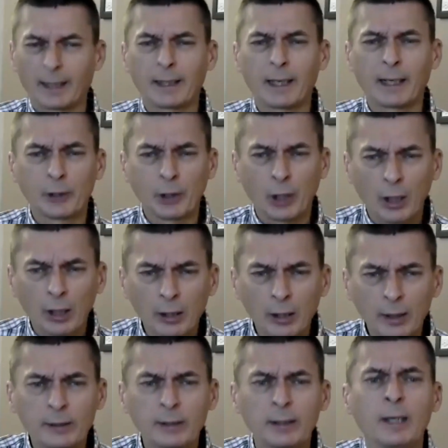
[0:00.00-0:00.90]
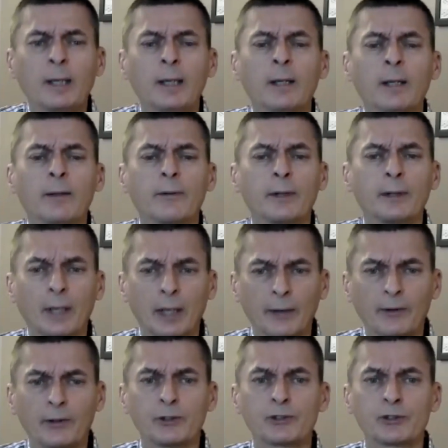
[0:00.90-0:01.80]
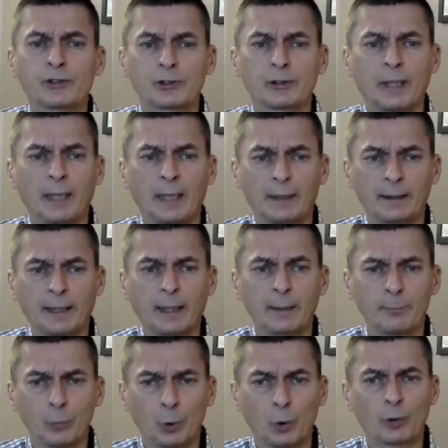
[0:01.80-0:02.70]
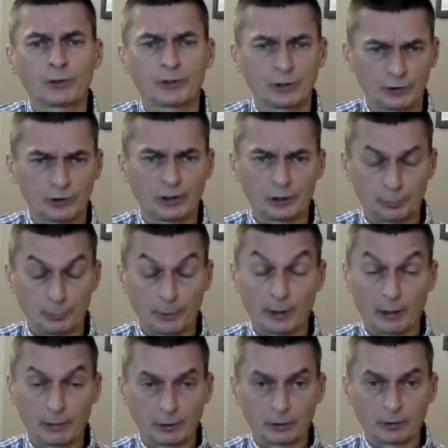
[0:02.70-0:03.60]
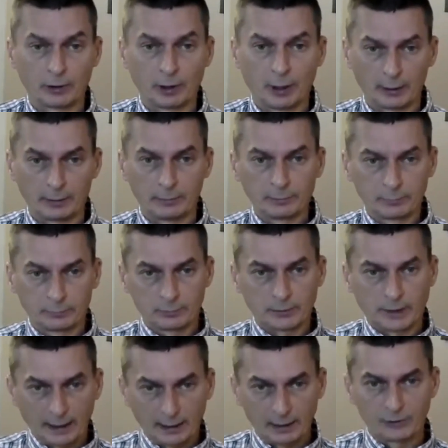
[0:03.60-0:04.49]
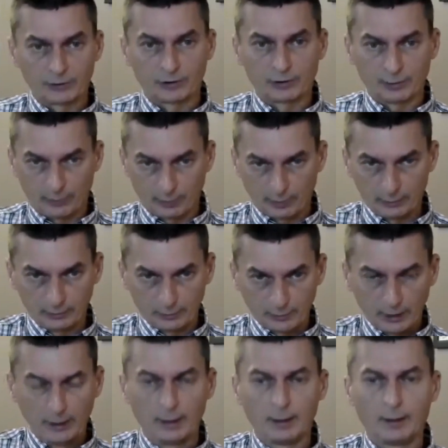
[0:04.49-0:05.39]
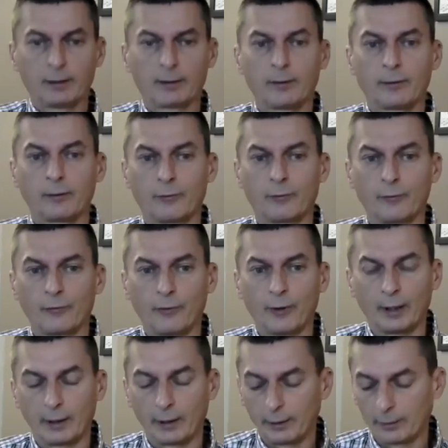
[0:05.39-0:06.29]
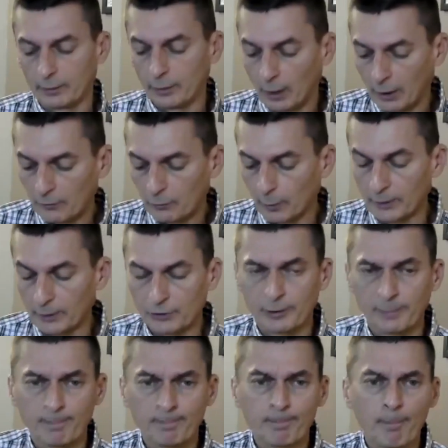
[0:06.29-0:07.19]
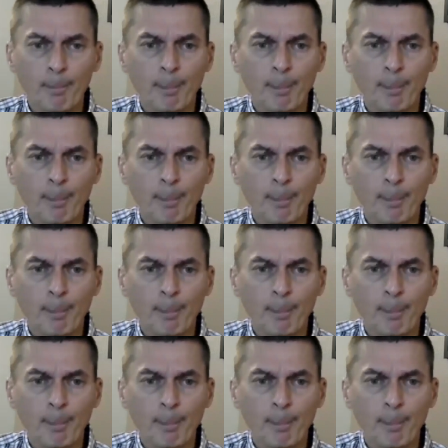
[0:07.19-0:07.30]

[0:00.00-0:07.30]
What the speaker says: And I'd heard that others had more success with their online galas than their live ones,